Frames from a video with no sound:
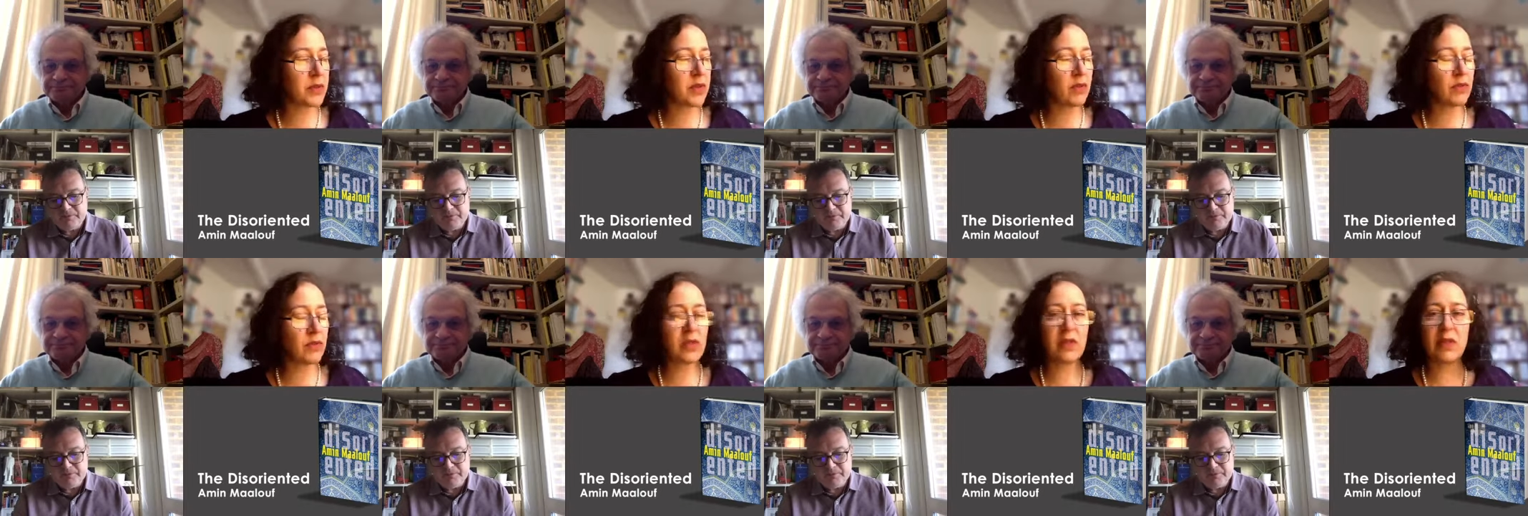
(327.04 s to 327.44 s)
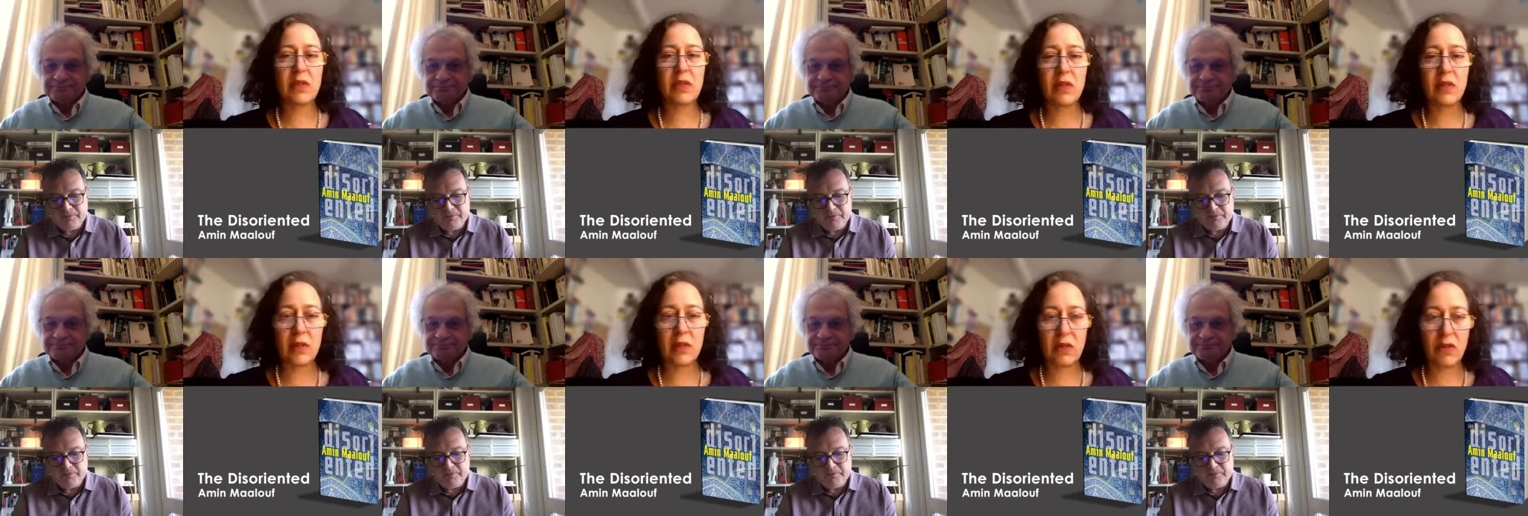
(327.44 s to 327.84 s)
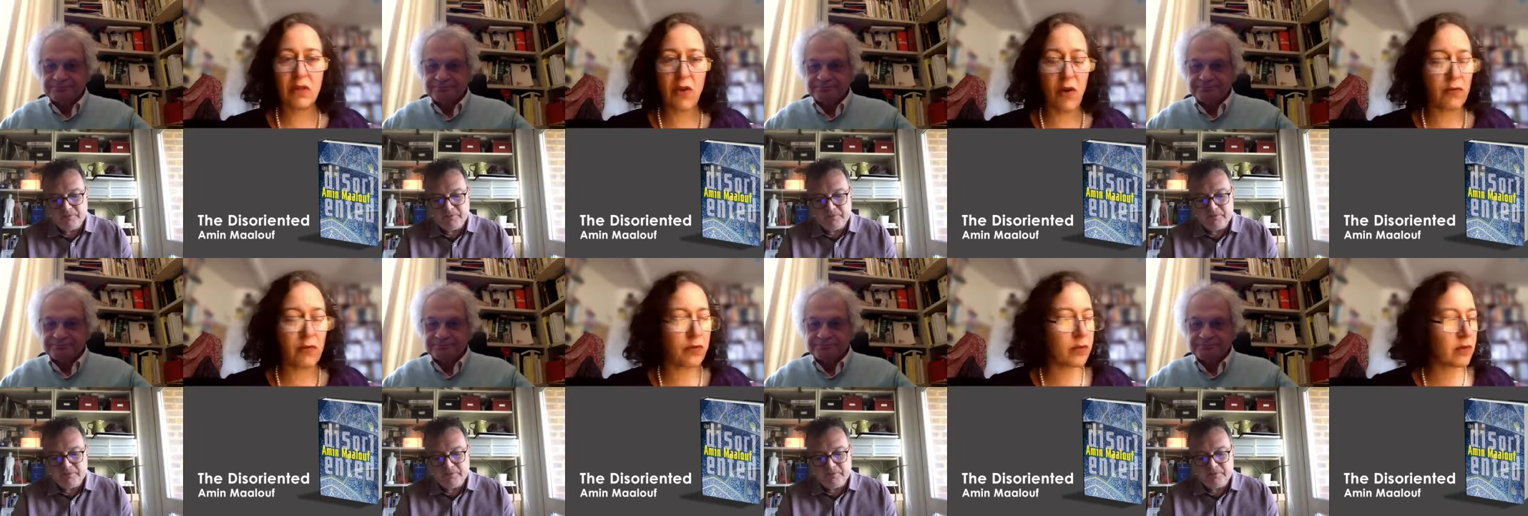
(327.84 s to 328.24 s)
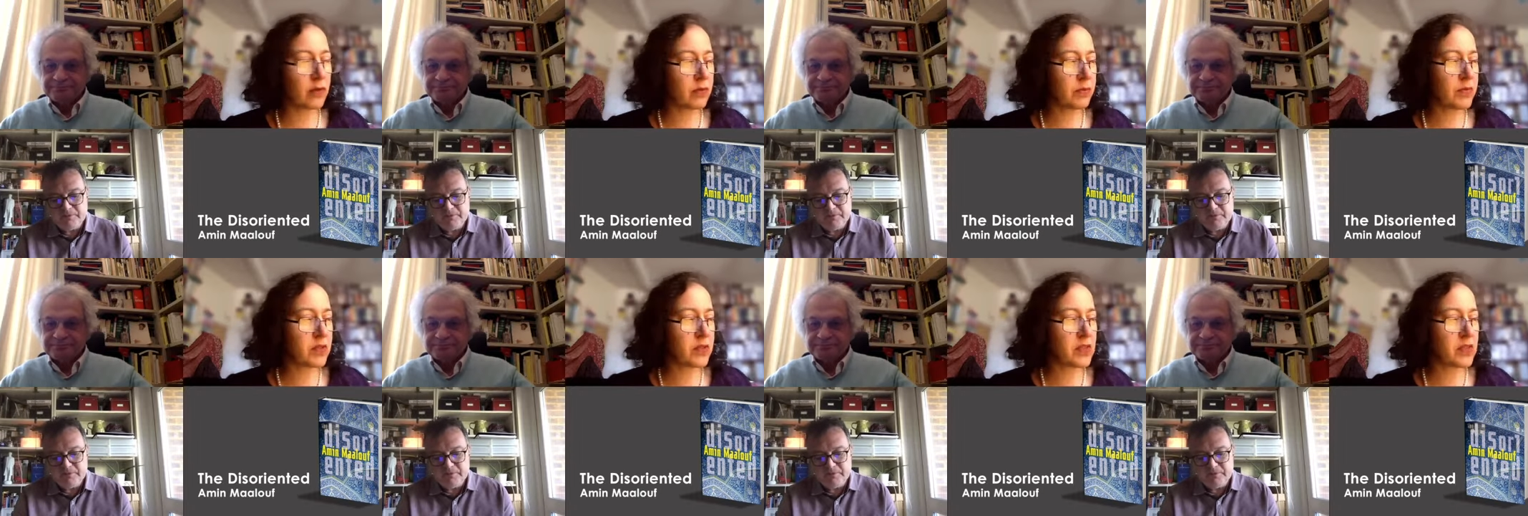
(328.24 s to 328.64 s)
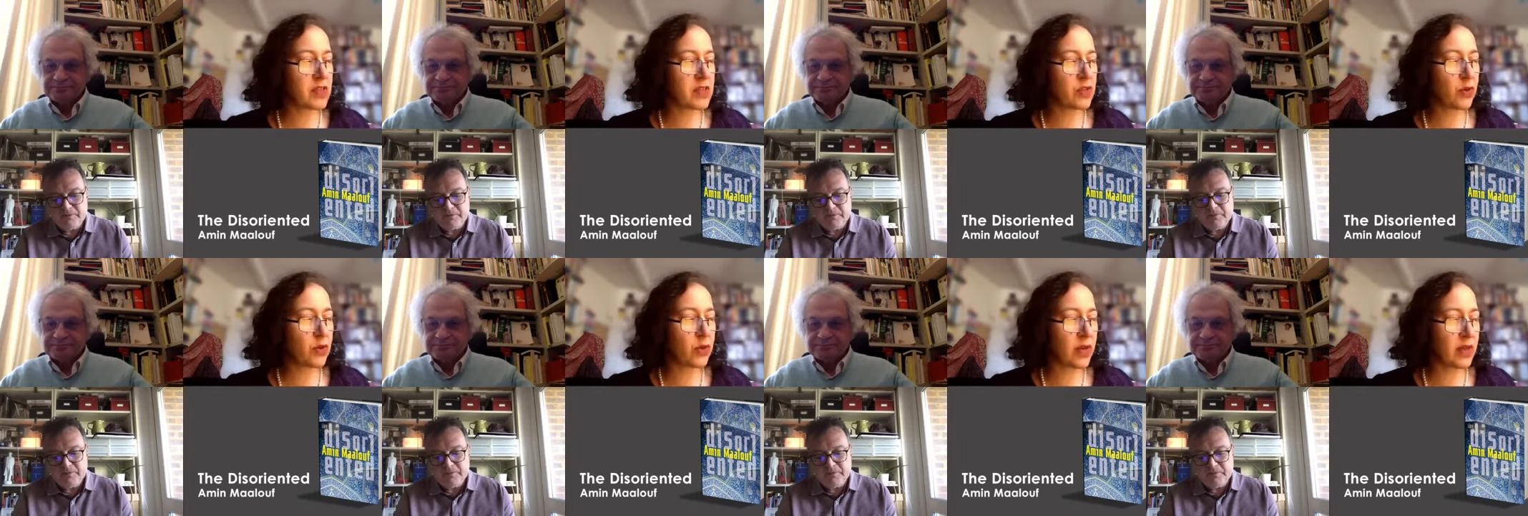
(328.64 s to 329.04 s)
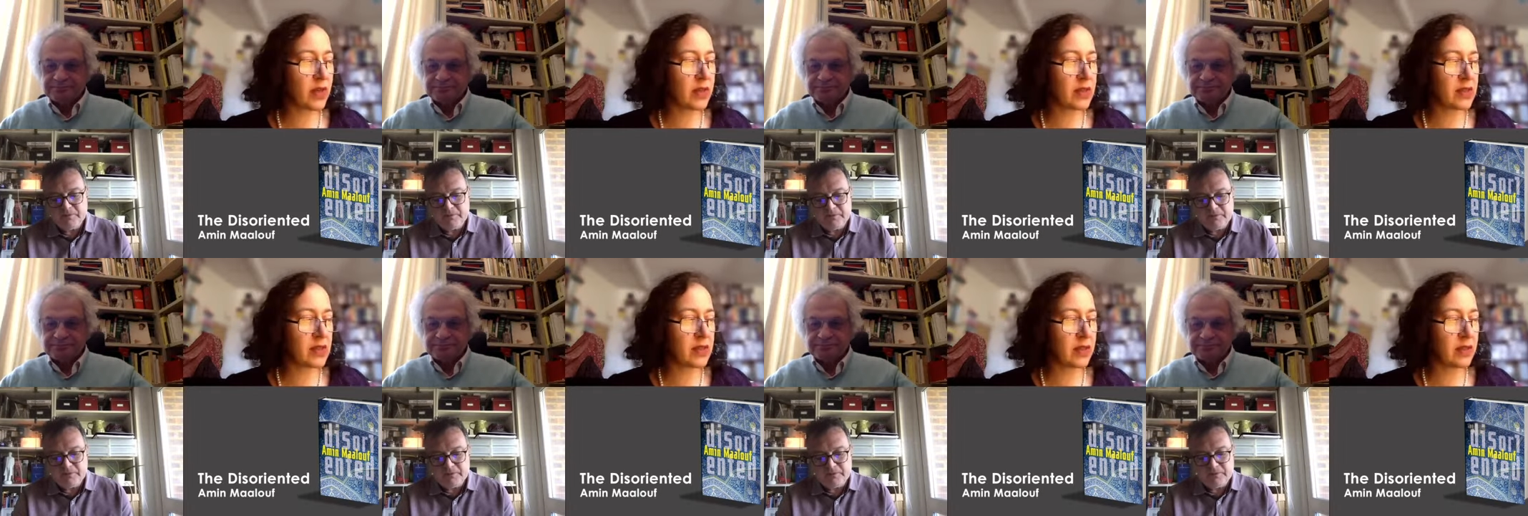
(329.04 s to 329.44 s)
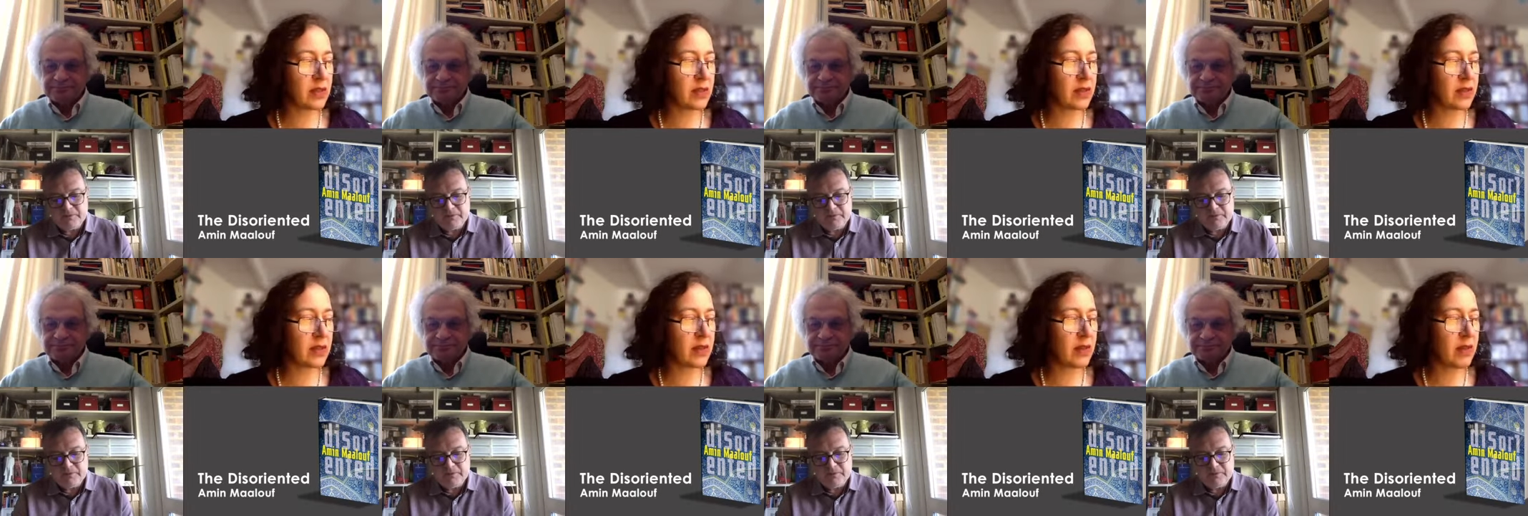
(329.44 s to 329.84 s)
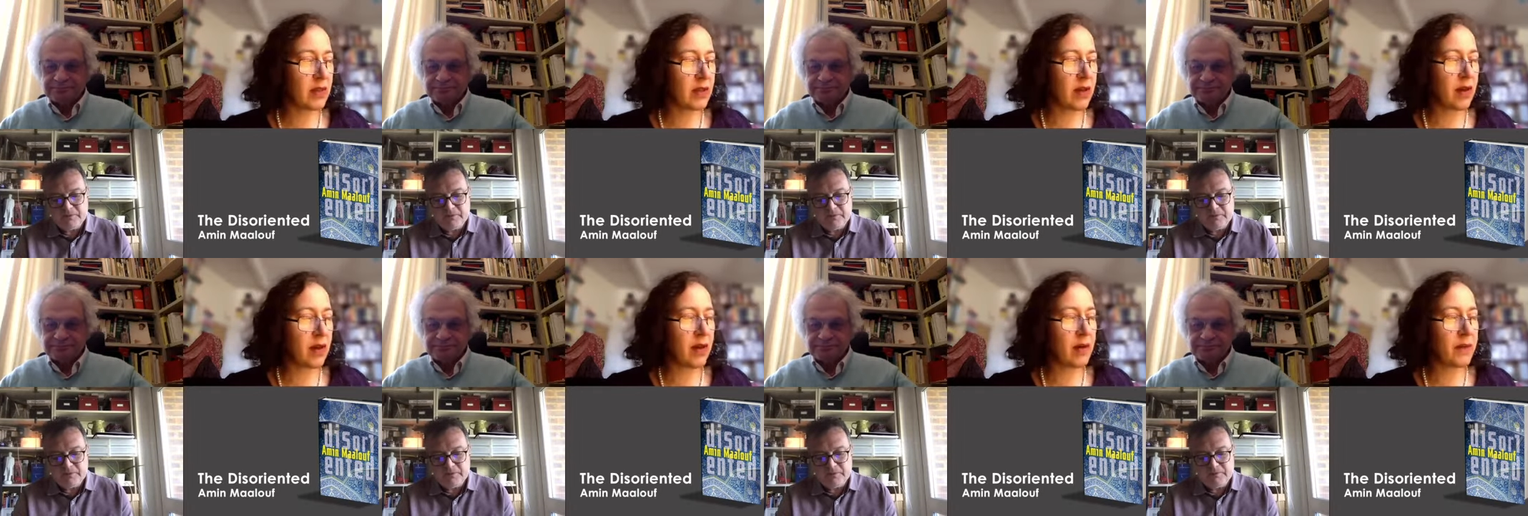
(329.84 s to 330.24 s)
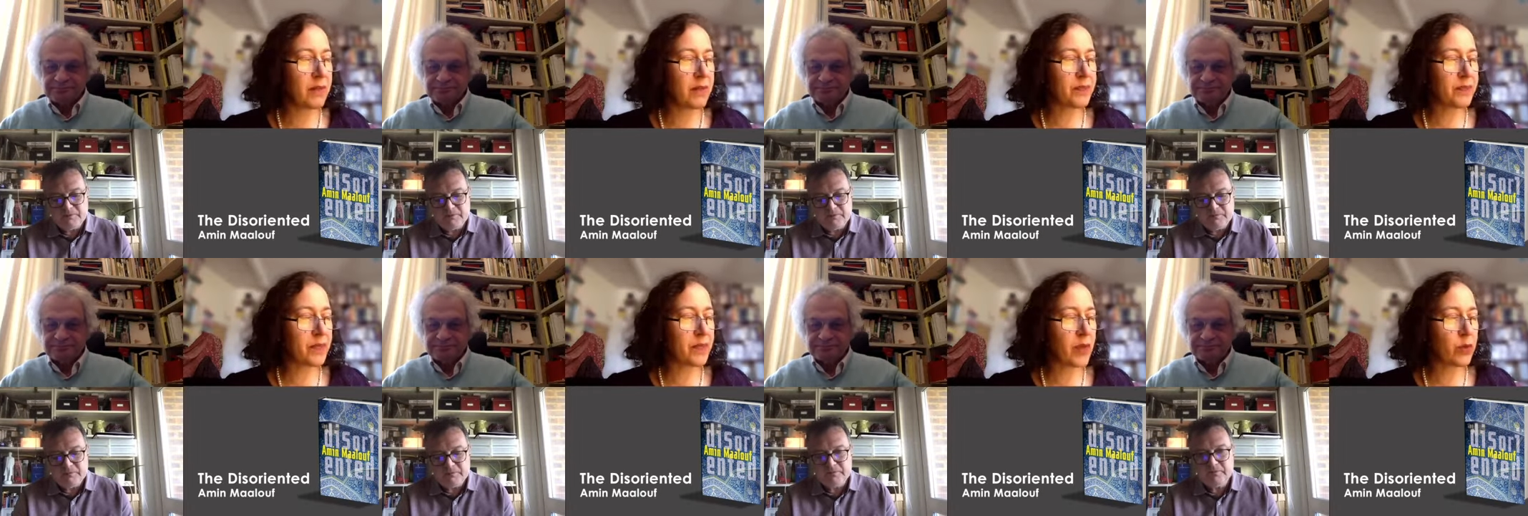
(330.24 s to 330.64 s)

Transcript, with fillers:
Speaker 1: but onto the novel, The Disoriented, um,